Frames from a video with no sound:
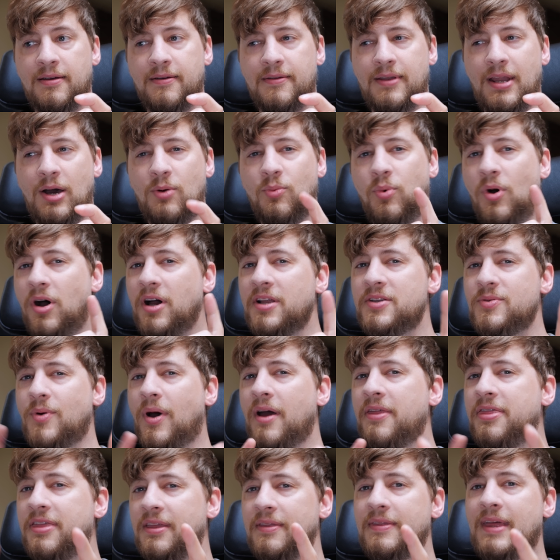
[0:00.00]
Now why do
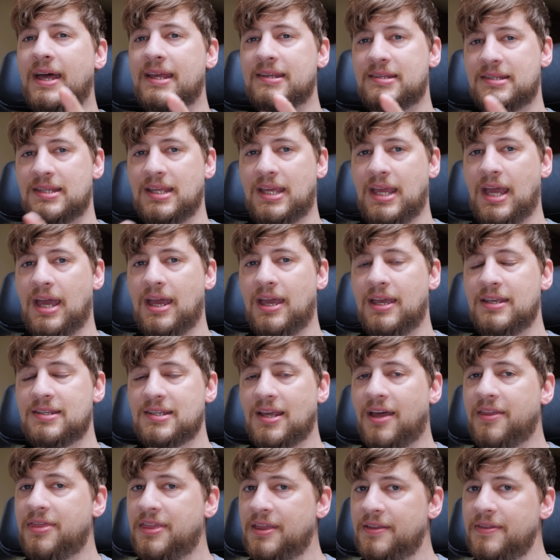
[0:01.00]
I think that's the
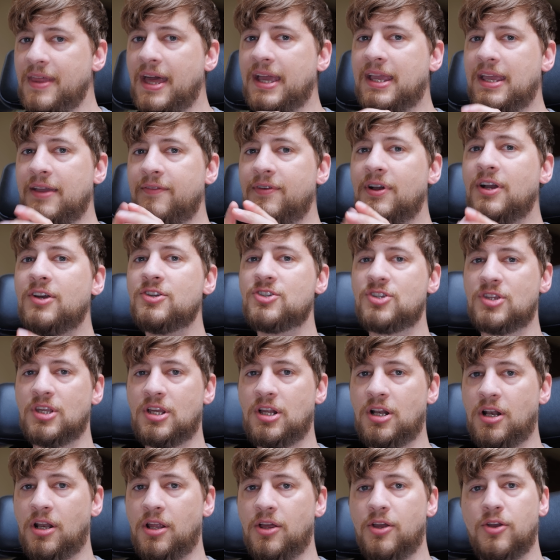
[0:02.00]
case? I think they're giving us the
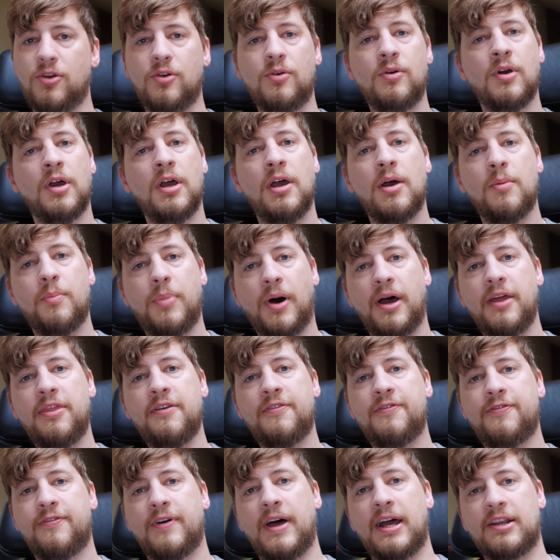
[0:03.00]
clue by the
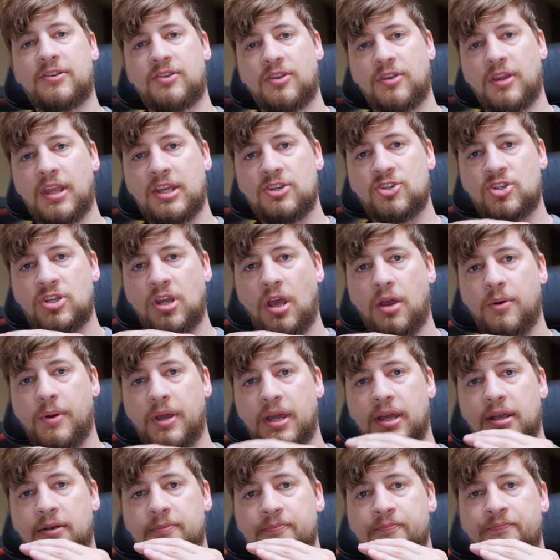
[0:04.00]
fact that they're
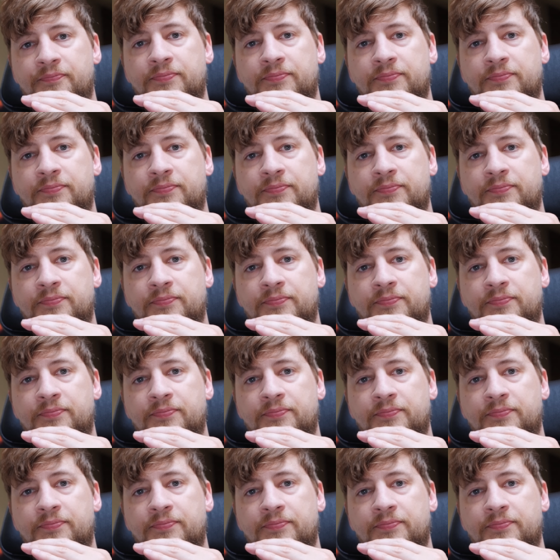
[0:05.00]
showing